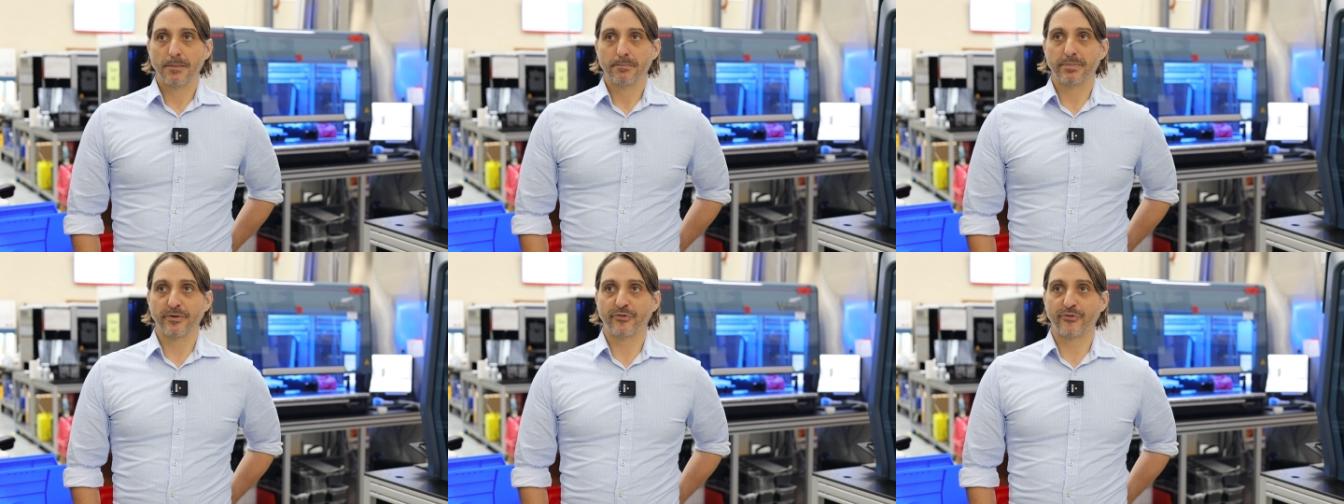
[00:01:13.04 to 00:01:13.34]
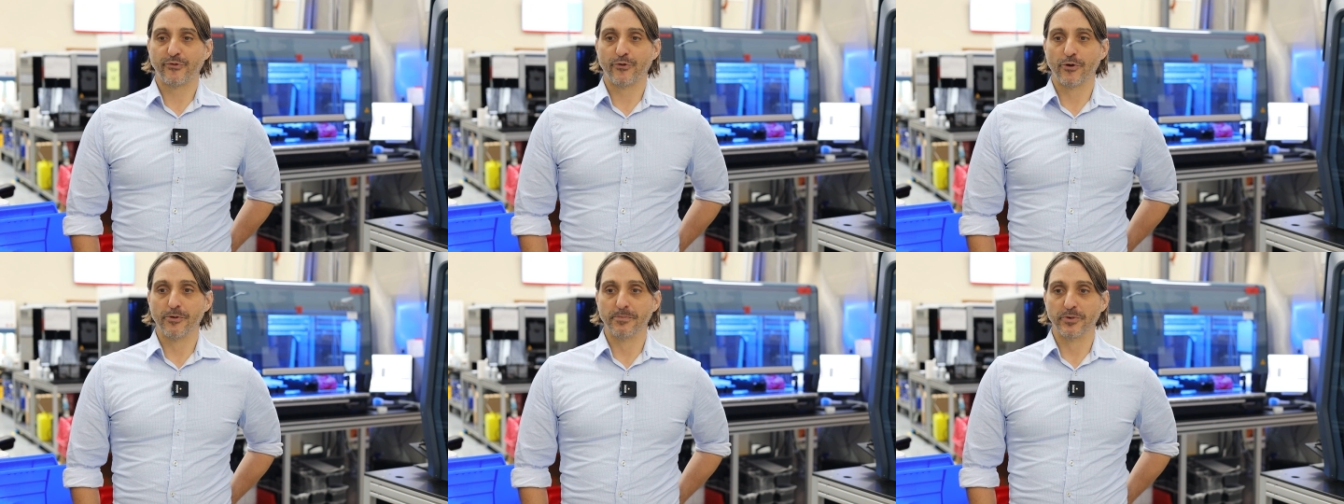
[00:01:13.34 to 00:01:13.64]

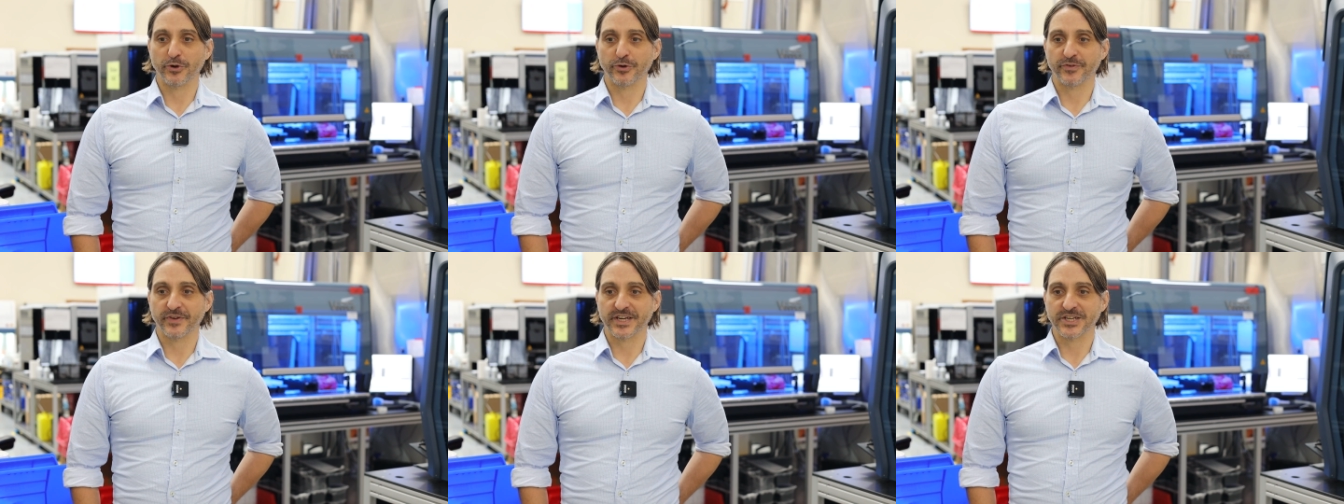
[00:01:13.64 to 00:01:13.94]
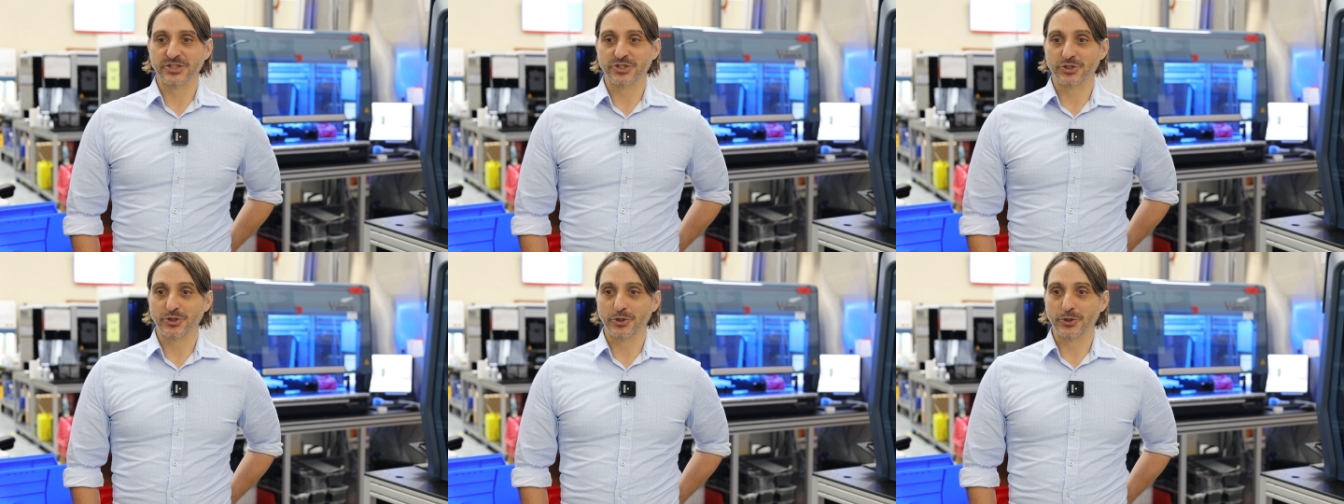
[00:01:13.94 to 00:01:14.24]
before
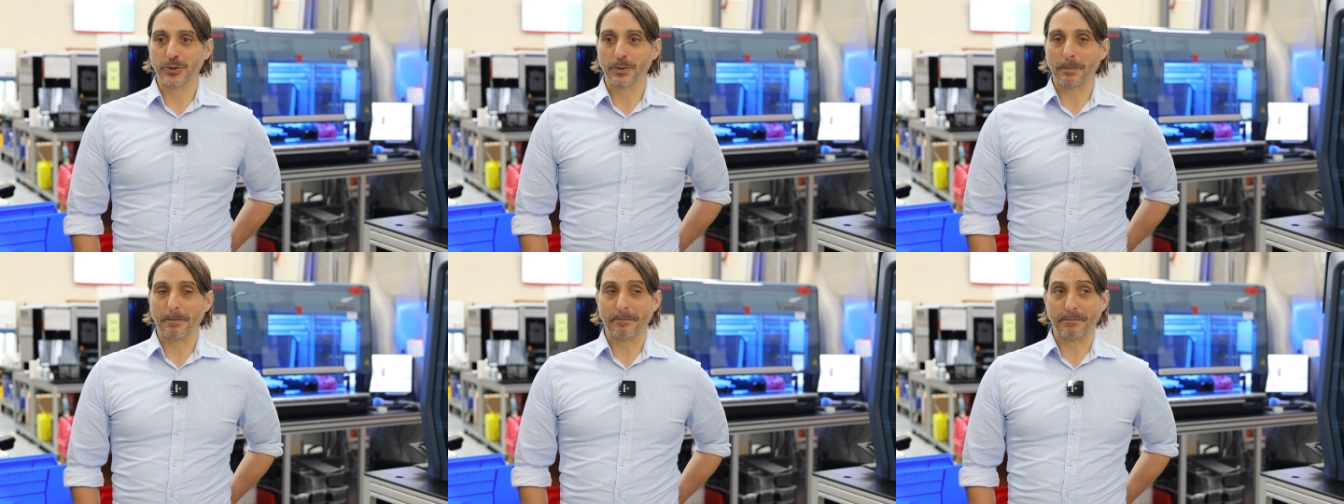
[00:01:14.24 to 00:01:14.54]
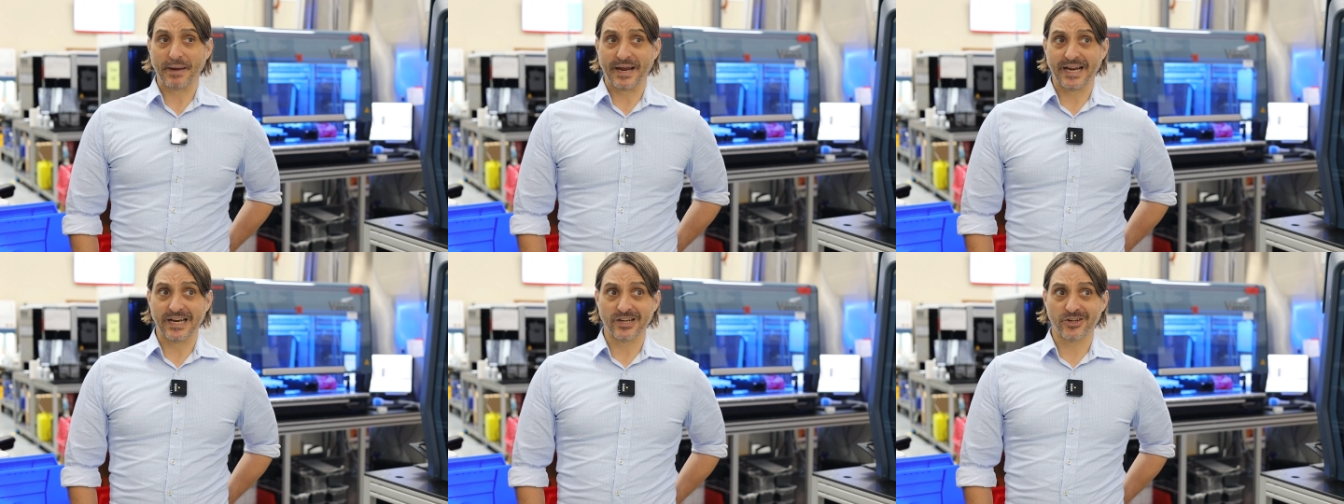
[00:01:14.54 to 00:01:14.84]
moving to
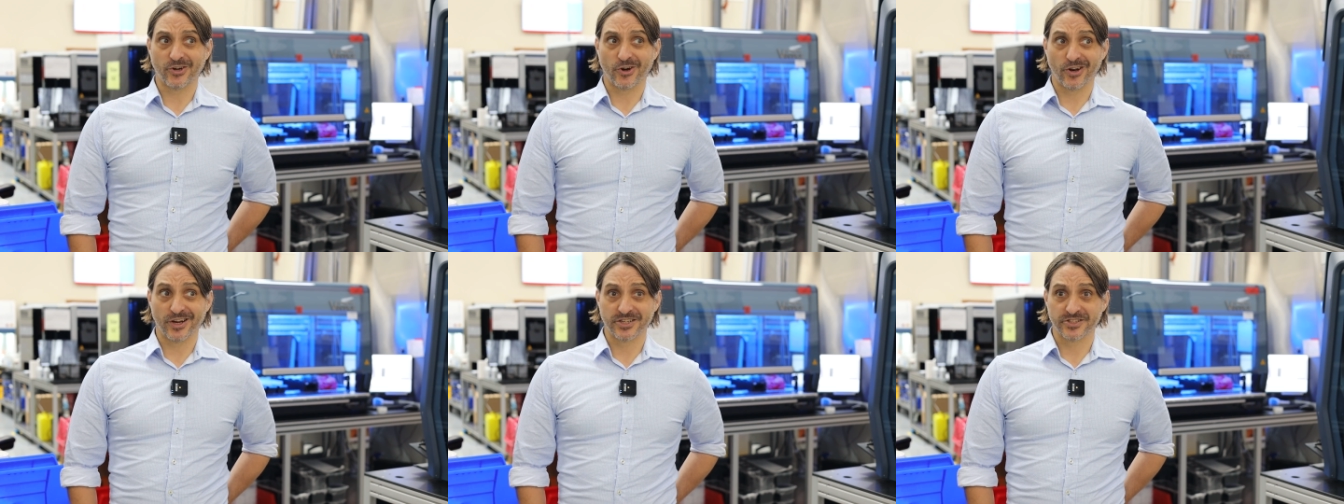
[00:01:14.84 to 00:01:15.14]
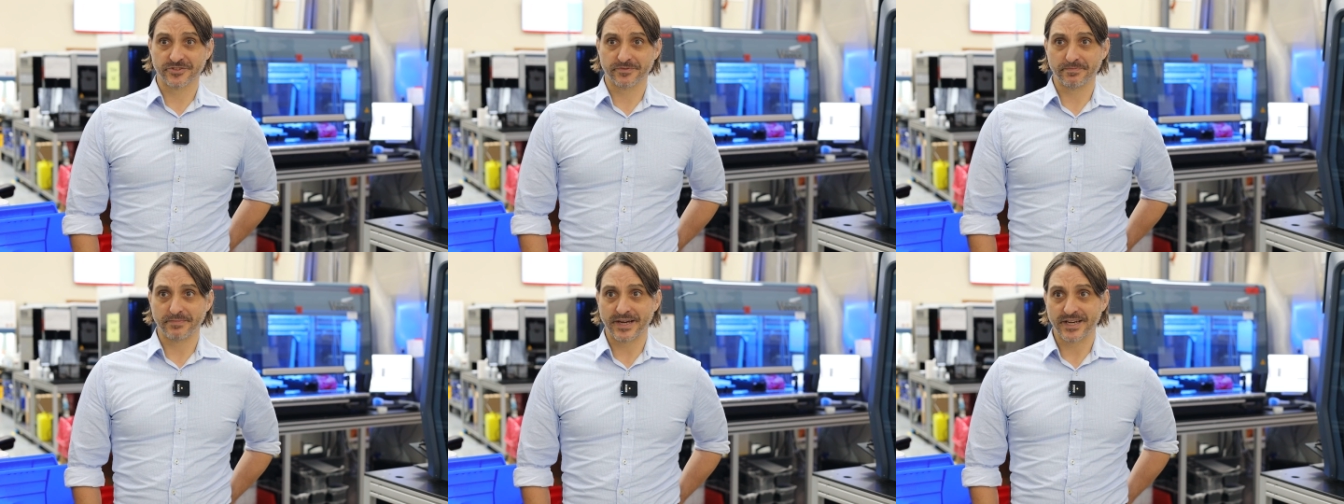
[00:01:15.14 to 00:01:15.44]
Baylor
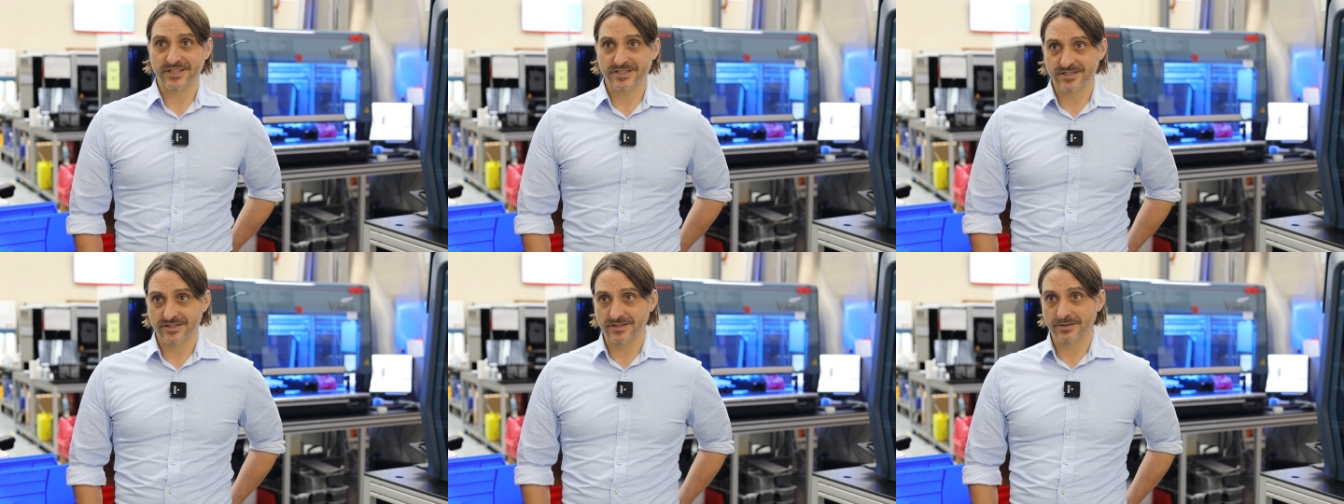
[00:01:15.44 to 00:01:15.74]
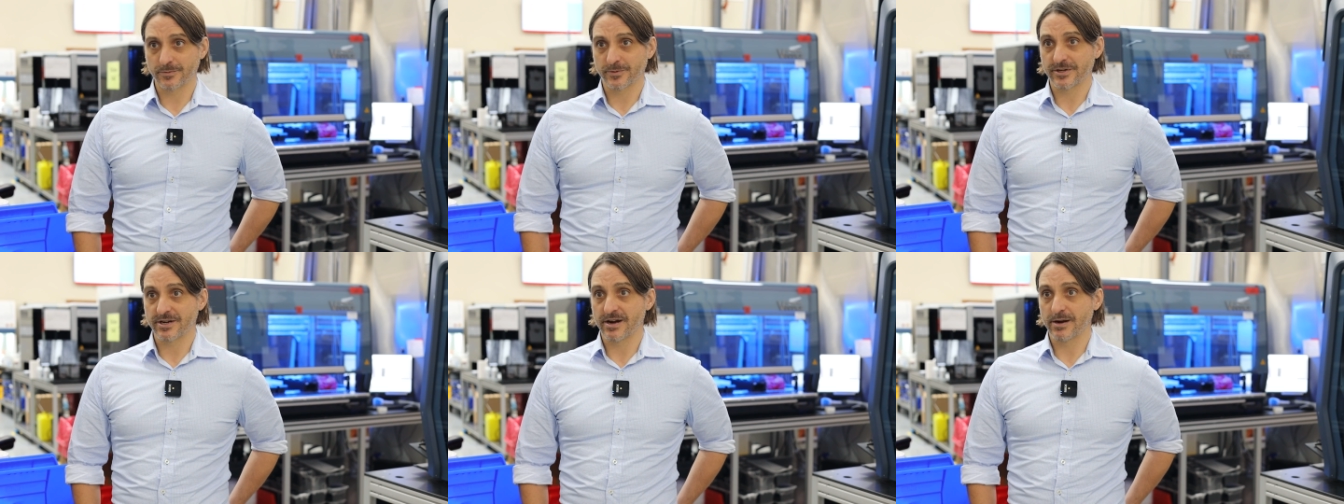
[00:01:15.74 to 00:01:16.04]
College of
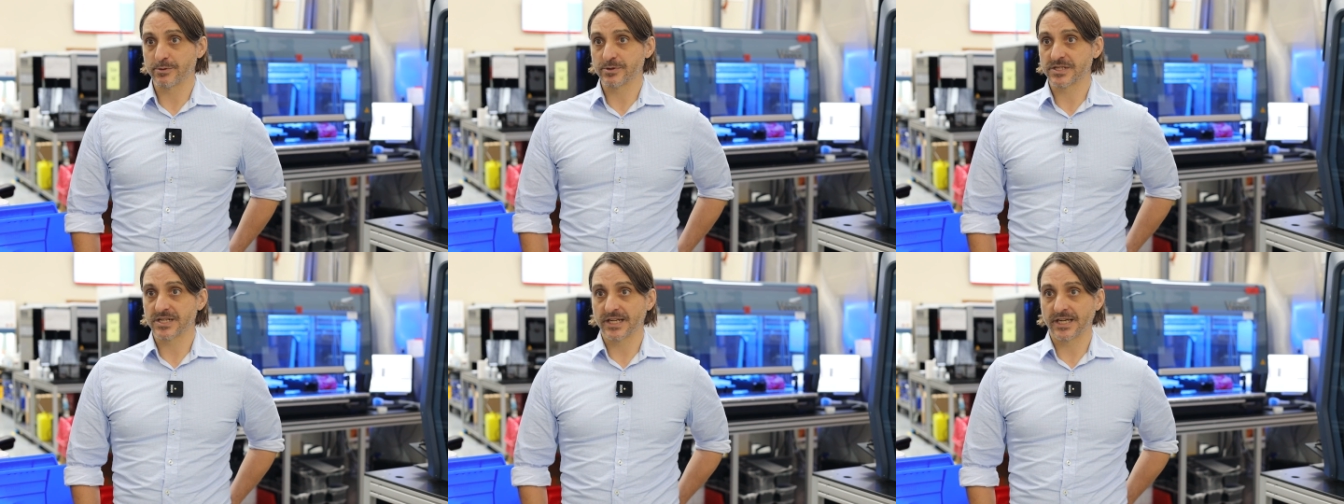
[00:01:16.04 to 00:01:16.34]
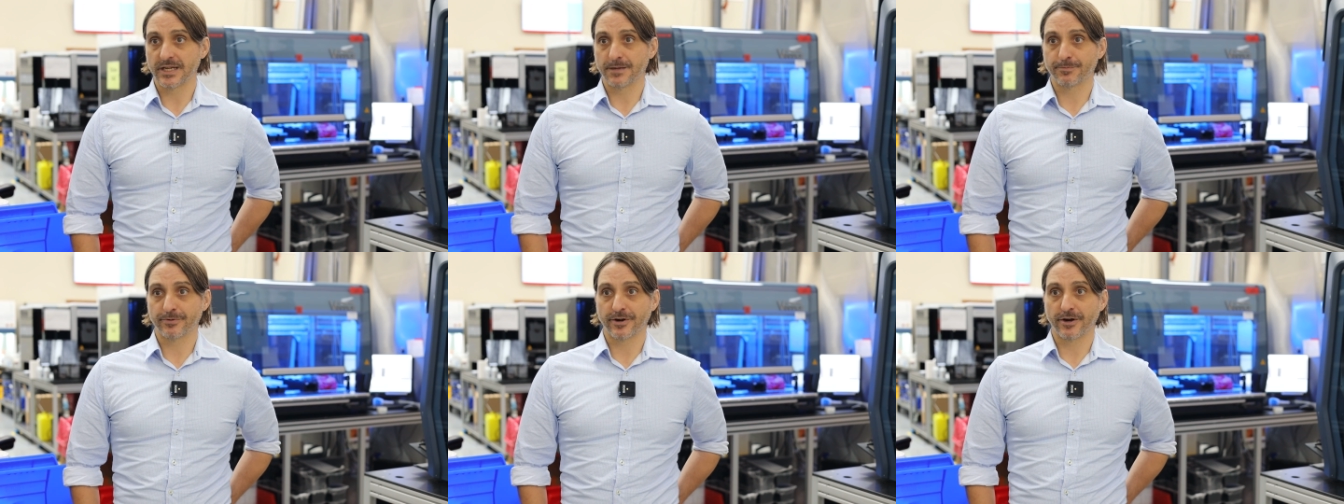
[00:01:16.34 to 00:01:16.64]
Medicine, where I was
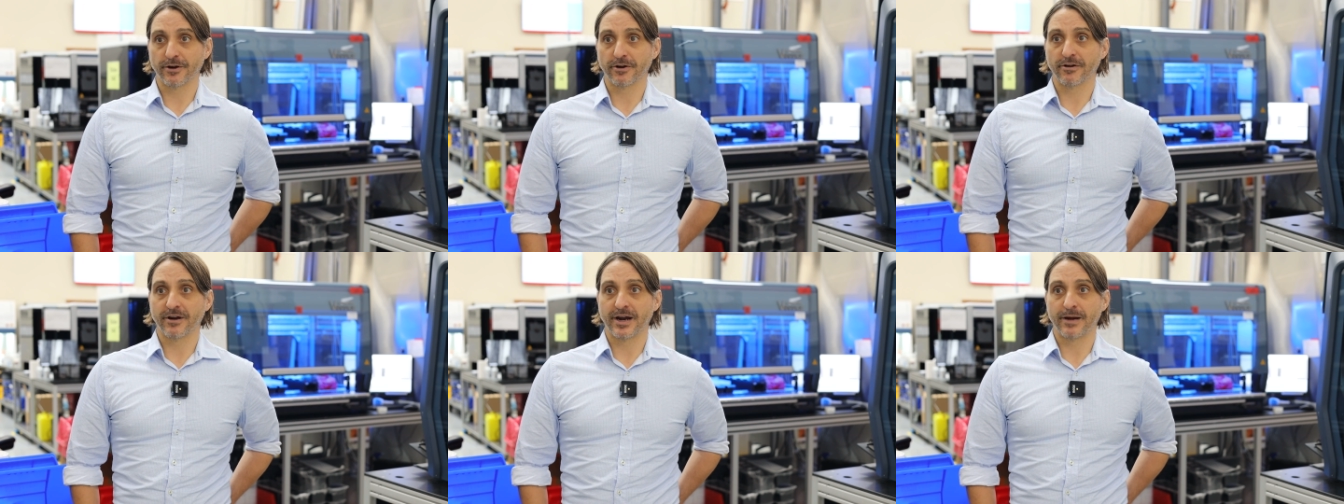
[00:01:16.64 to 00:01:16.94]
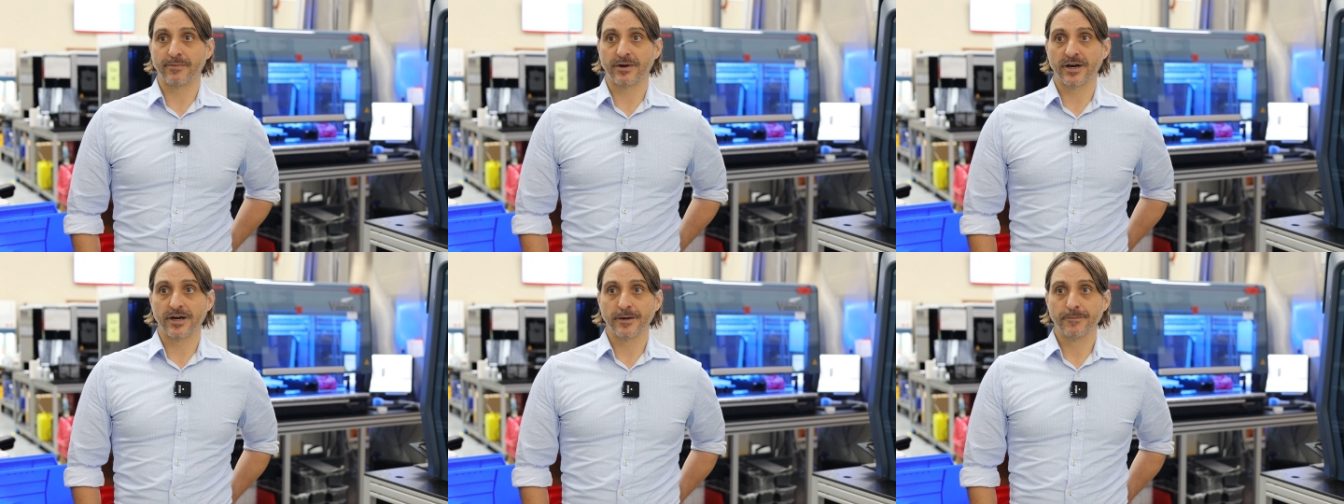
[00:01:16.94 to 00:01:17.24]
lead
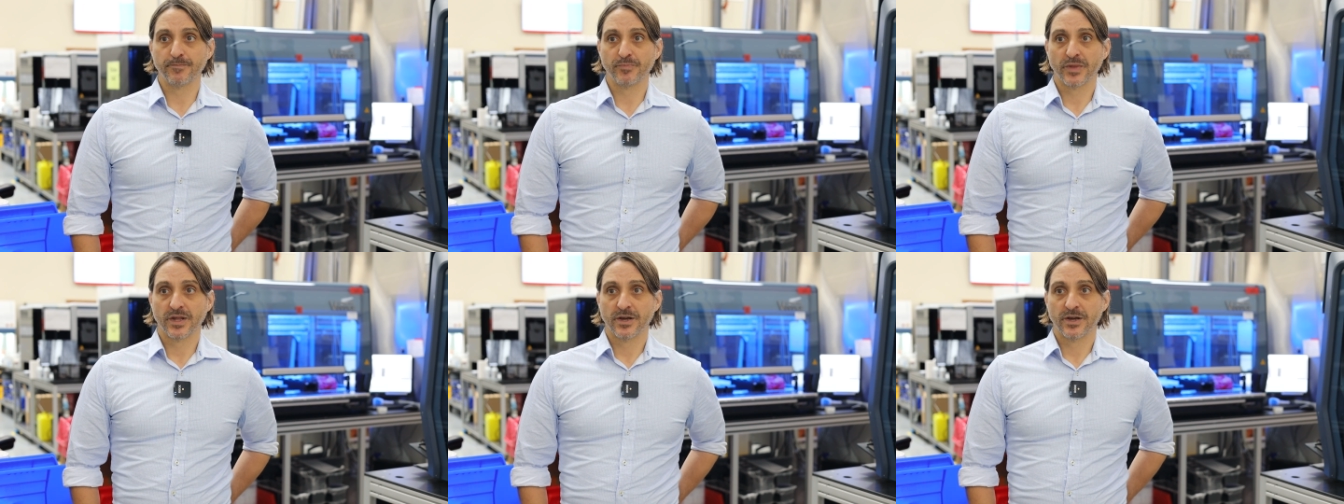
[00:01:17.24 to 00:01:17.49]
programmer